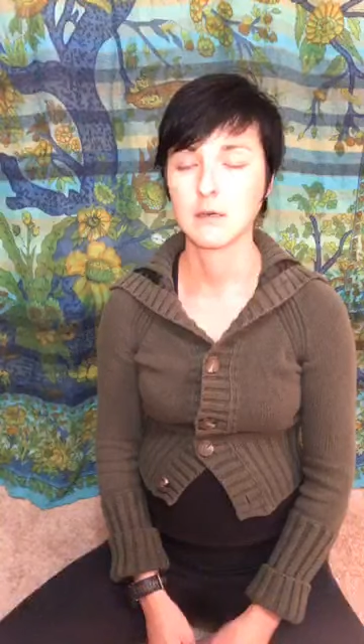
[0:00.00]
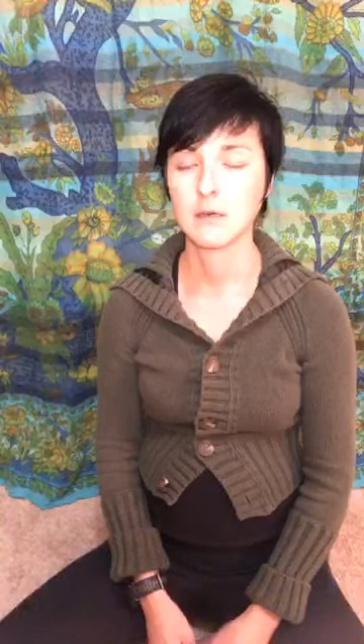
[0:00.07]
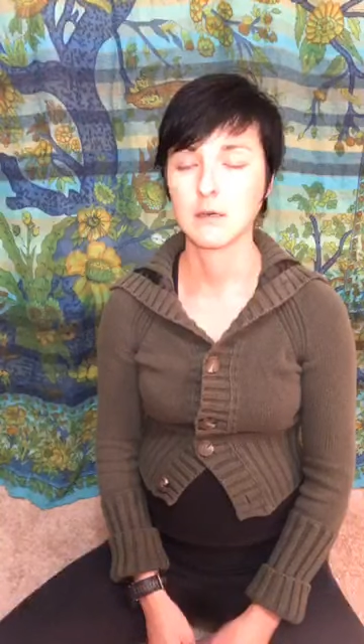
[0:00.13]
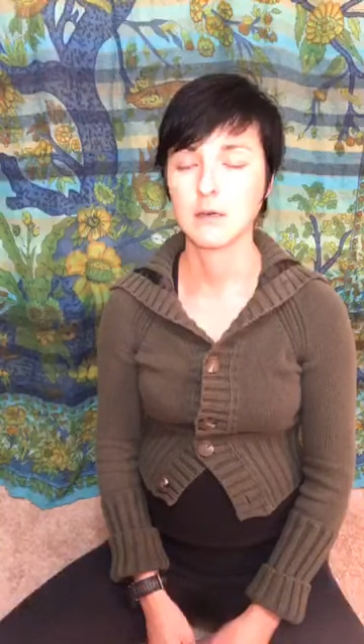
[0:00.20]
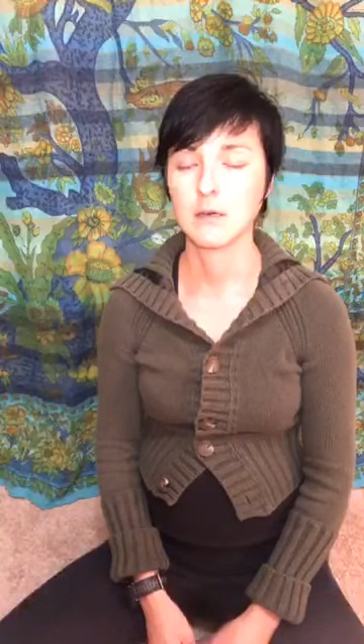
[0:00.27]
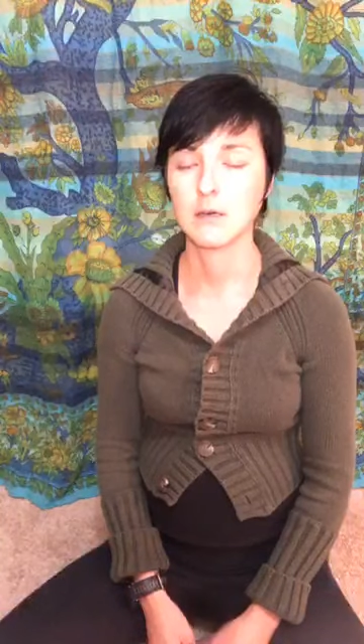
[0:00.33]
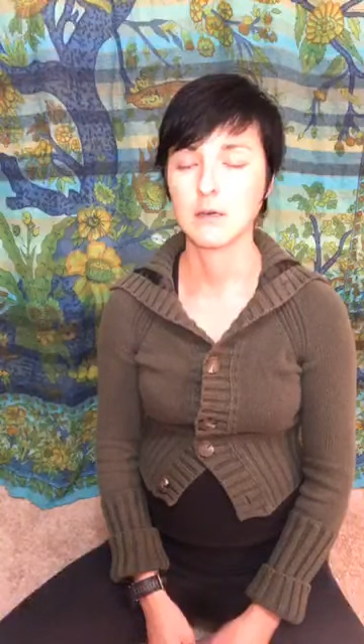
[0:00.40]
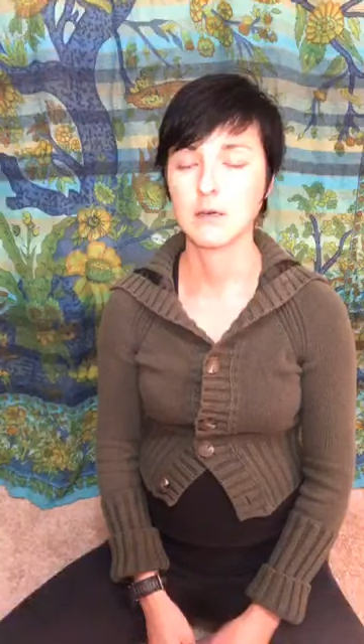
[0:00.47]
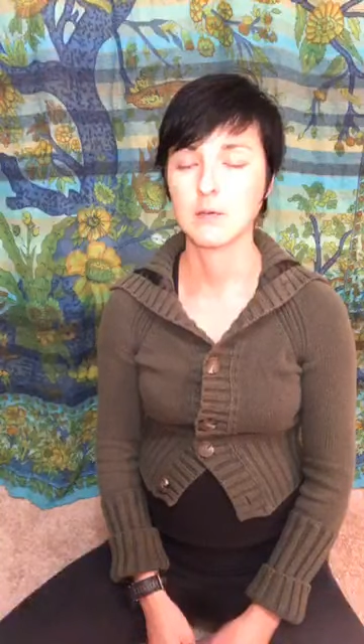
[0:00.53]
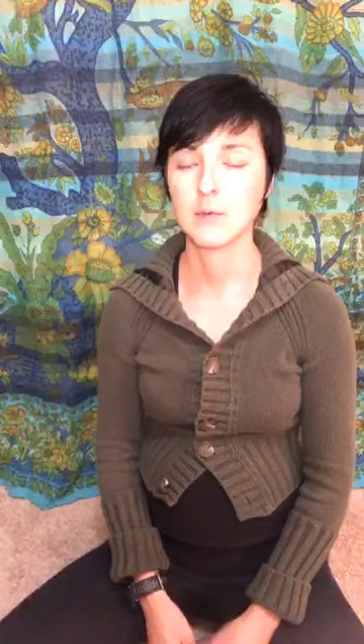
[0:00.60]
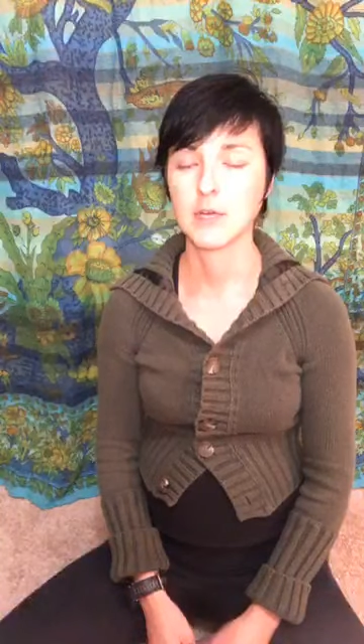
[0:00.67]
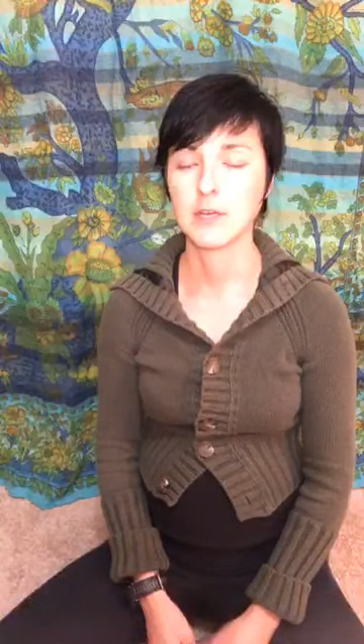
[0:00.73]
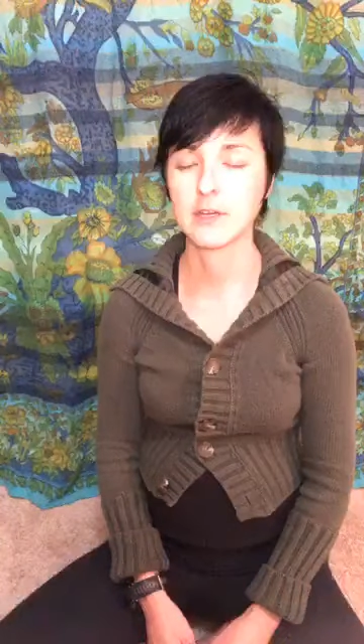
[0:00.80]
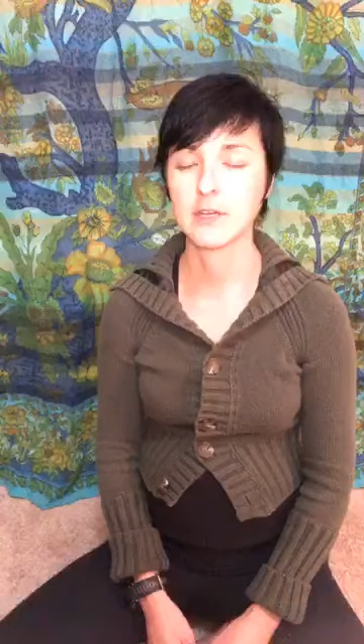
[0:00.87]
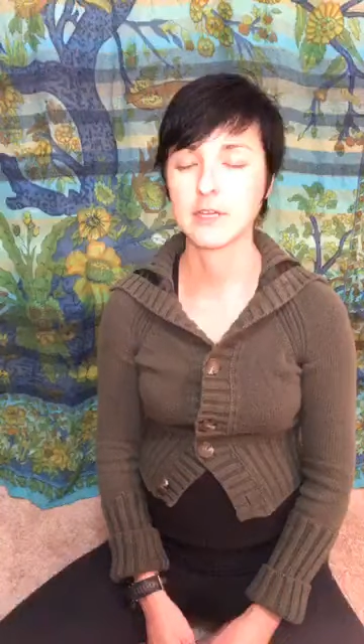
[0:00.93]
Oh my
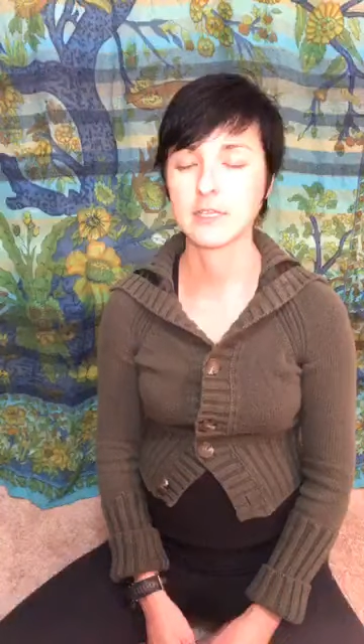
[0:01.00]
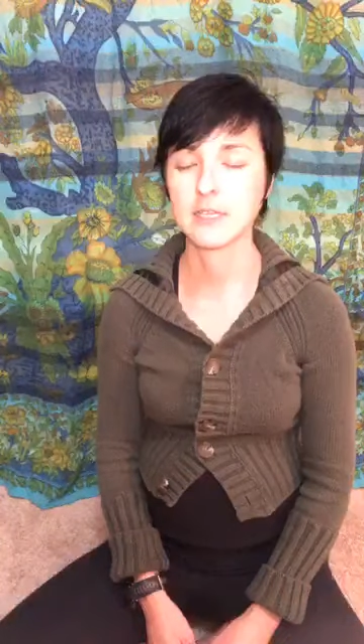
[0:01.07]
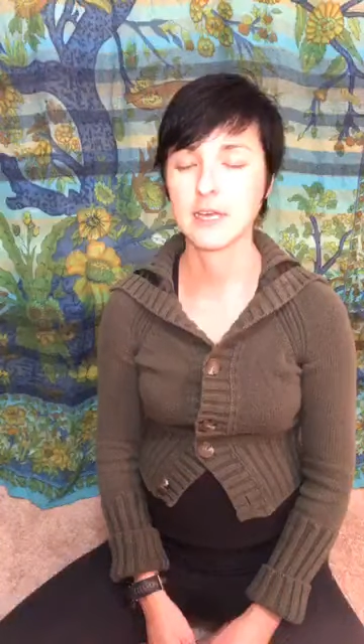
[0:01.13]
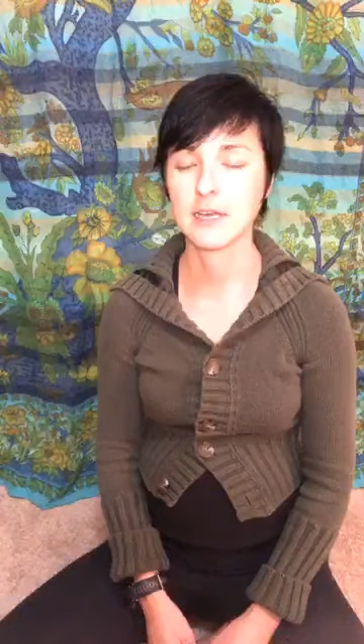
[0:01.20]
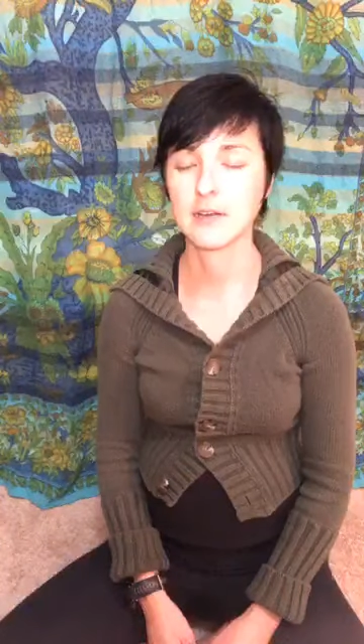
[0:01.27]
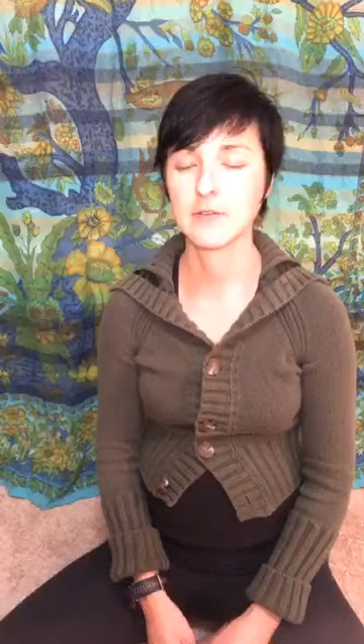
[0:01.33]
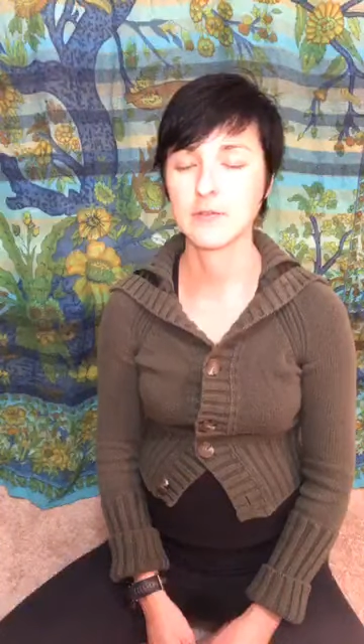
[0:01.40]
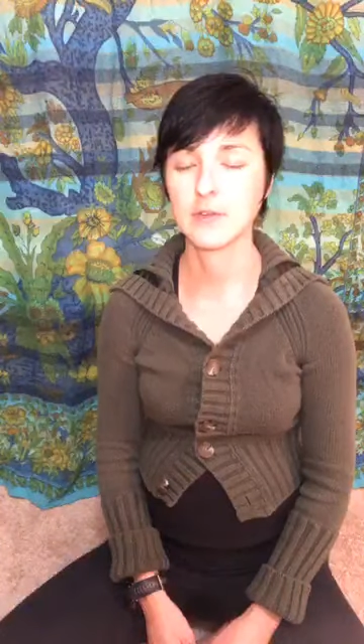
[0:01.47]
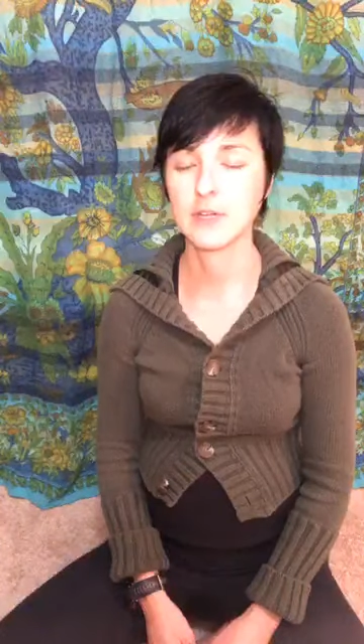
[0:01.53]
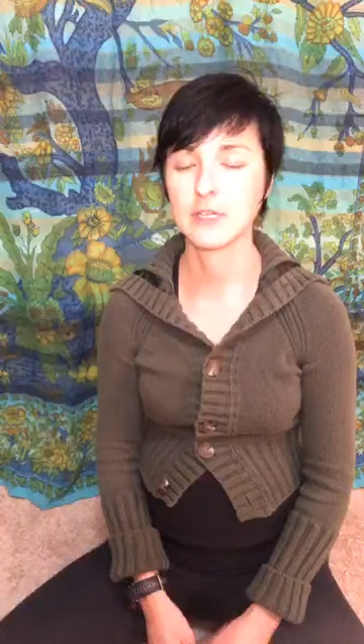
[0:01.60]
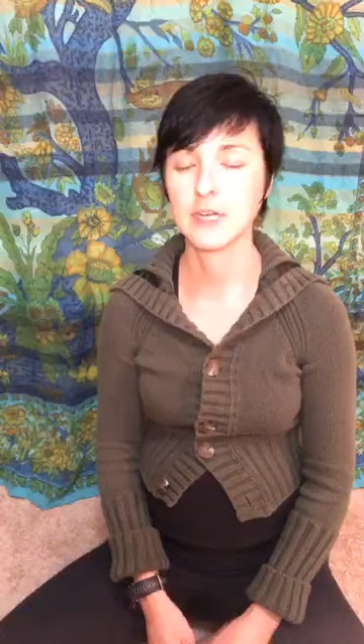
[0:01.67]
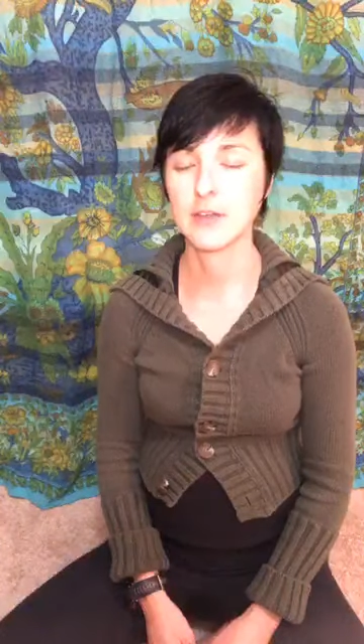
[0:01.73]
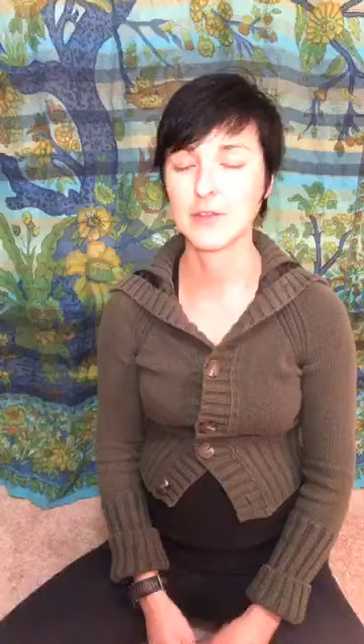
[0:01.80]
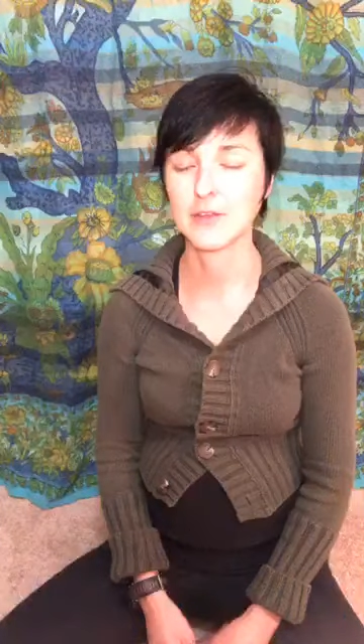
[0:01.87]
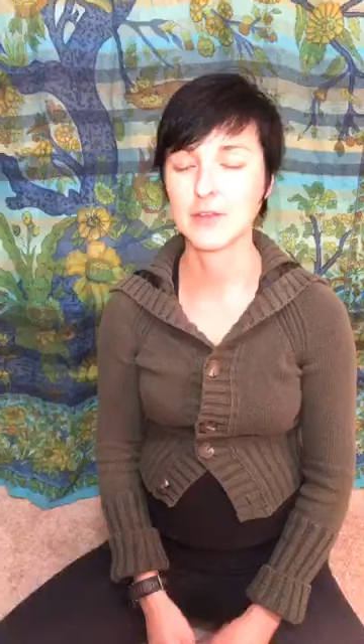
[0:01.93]
goodness, I can feel
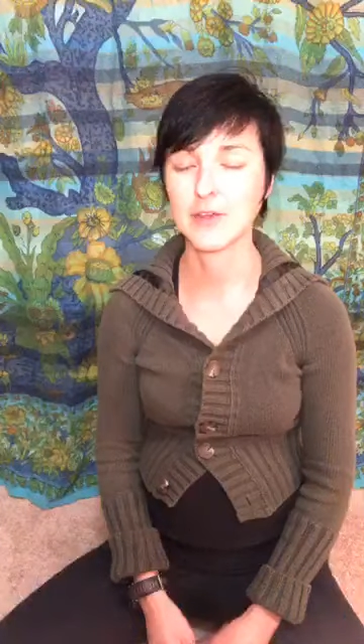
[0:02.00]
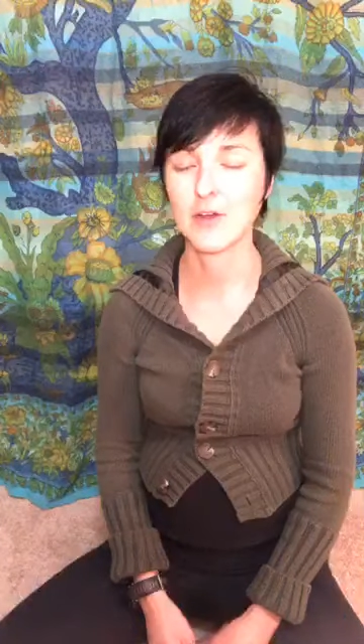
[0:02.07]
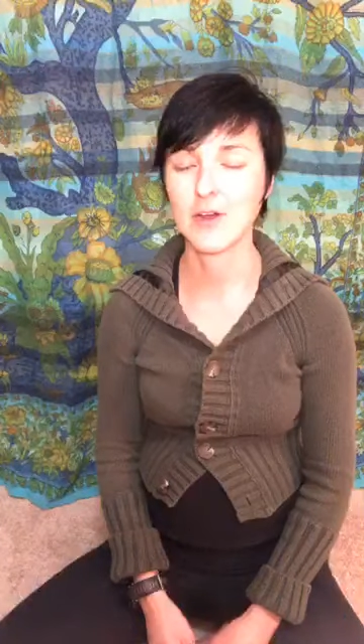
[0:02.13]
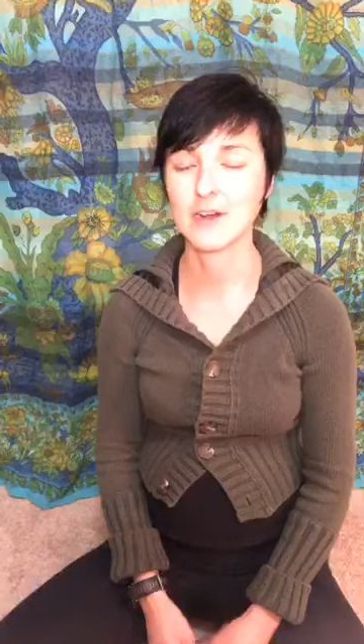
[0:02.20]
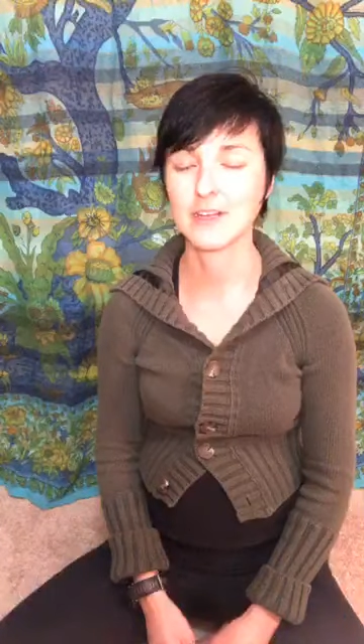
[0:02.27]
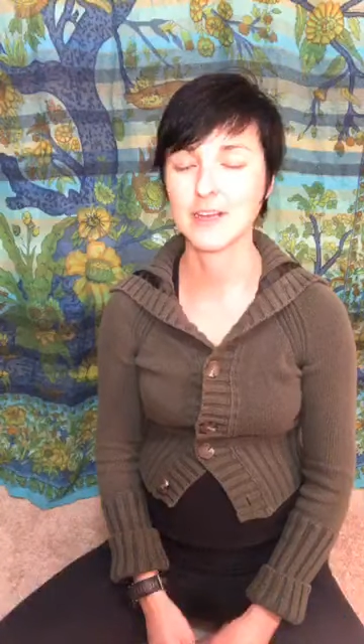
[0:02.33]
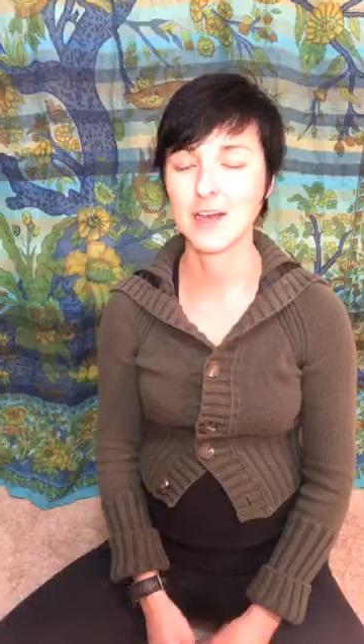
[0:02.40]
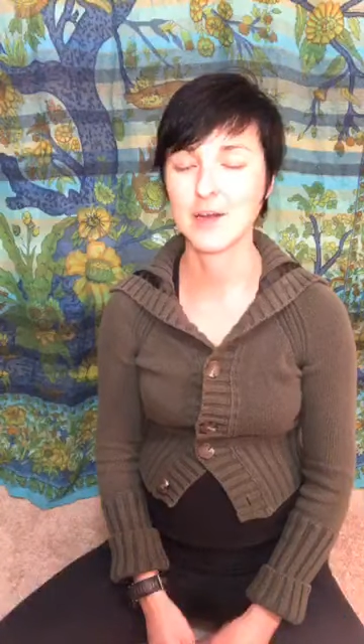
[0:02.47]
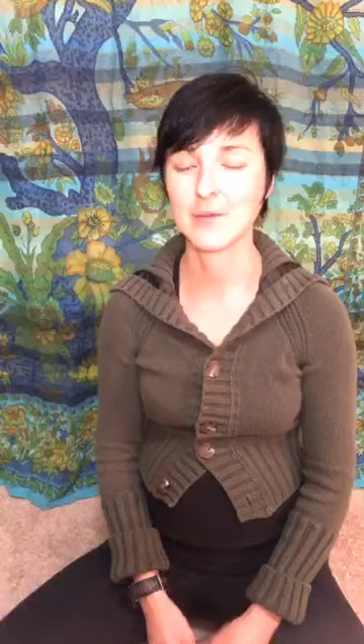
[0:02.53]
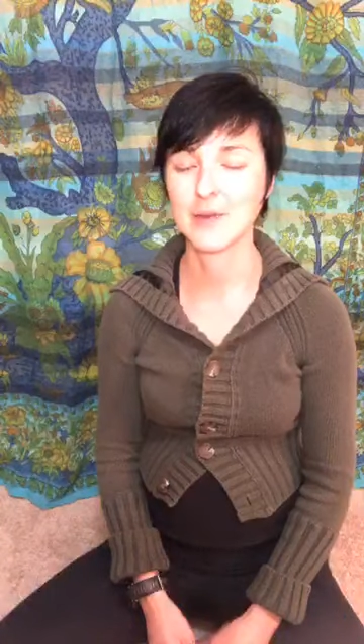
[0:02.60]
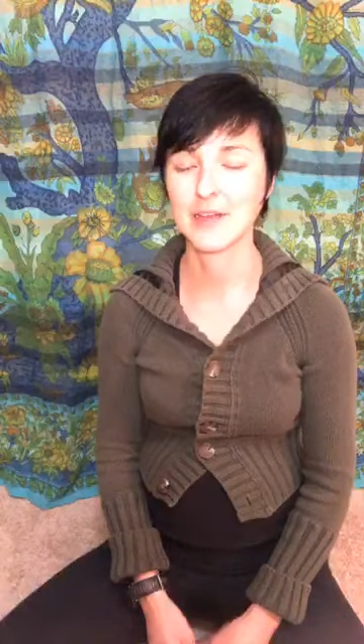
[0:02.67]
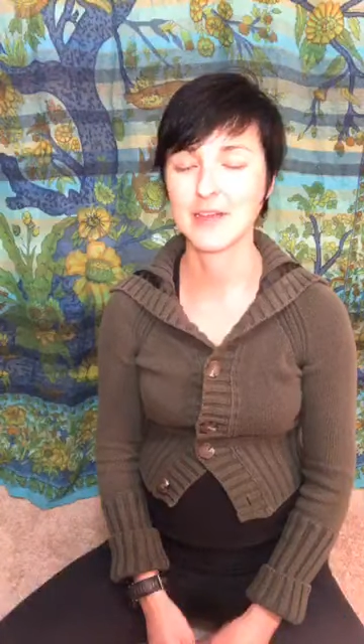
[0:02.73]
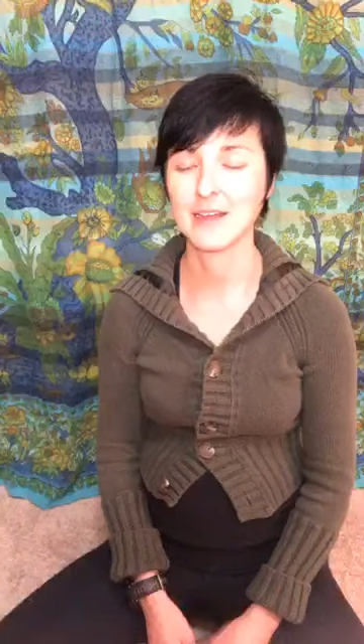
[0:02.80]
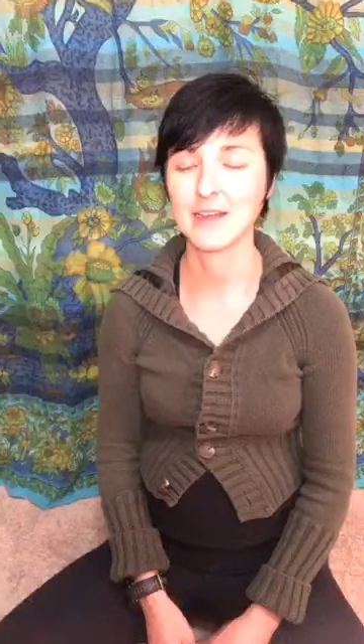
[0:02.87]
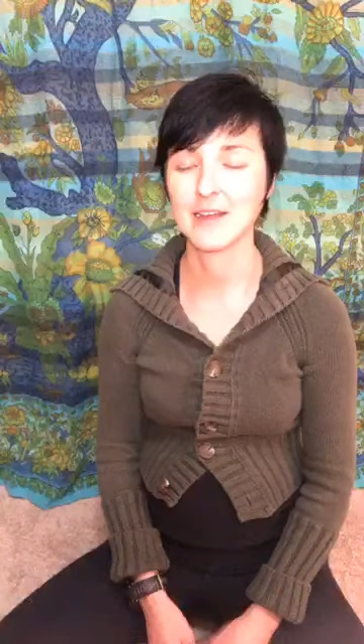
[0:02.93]
another yawn
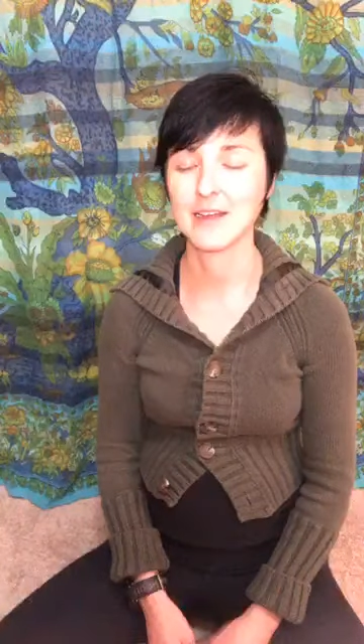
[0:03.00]
coming.